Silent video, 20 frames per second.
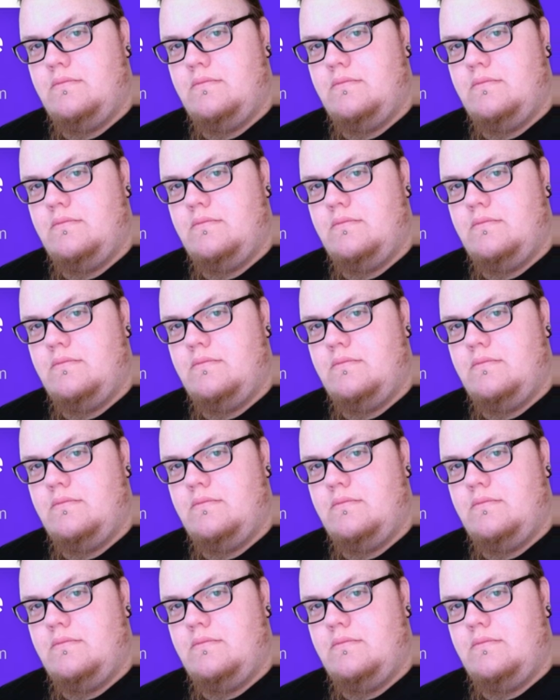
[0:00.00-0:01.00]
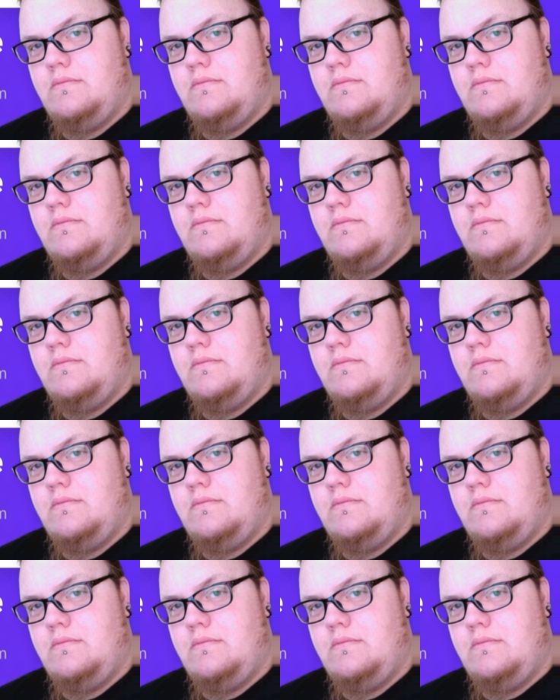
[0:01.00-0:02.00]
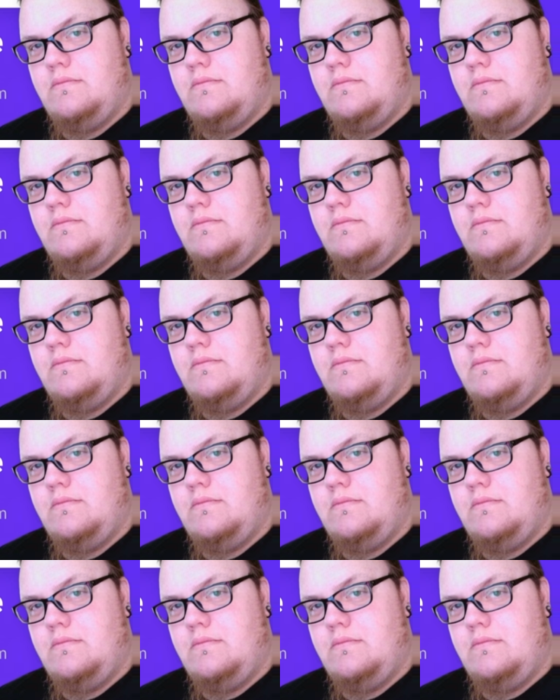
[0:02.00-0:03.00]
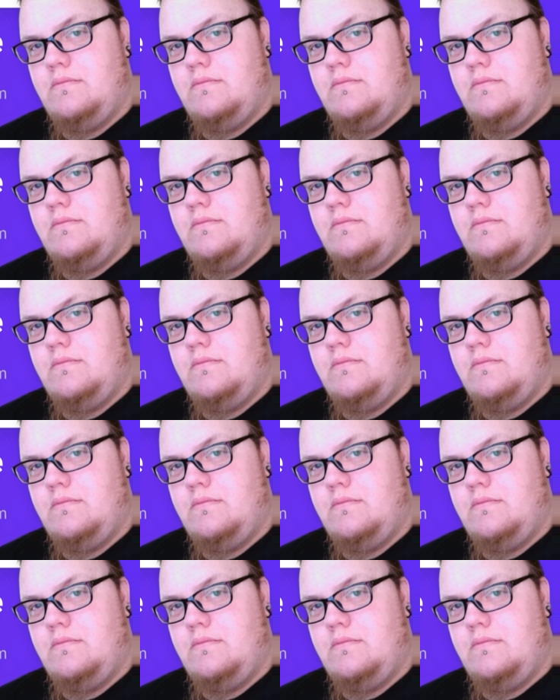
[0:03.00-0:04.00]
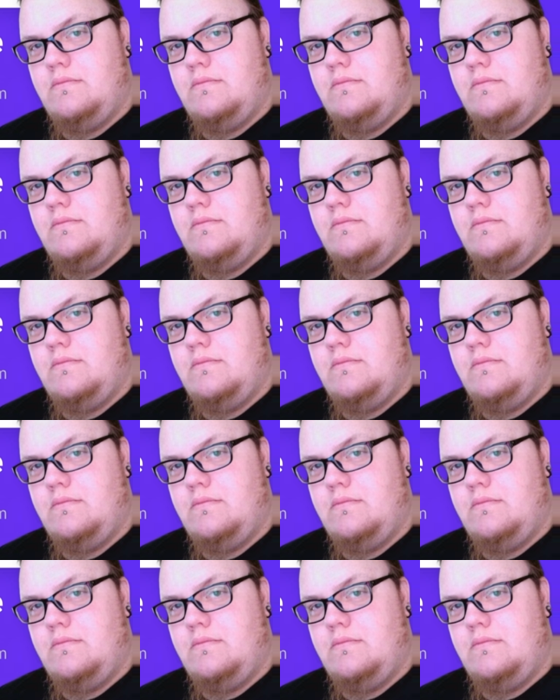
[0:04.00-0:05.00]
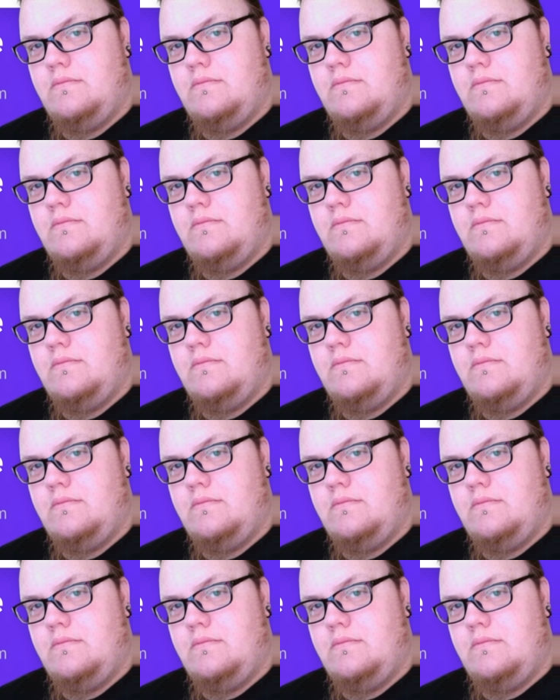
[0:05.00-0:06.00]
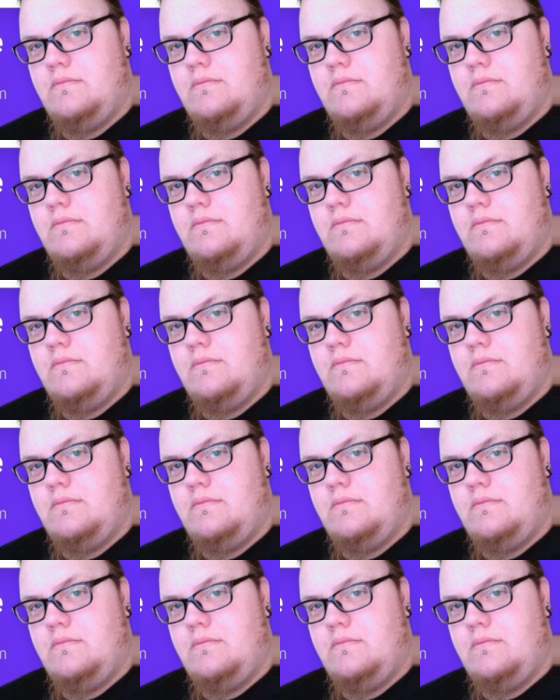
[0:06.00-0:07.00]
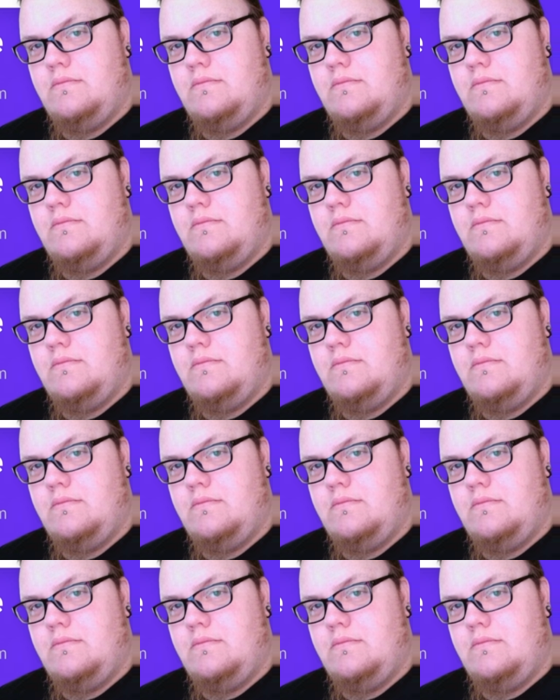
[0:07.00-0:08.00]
[no speech]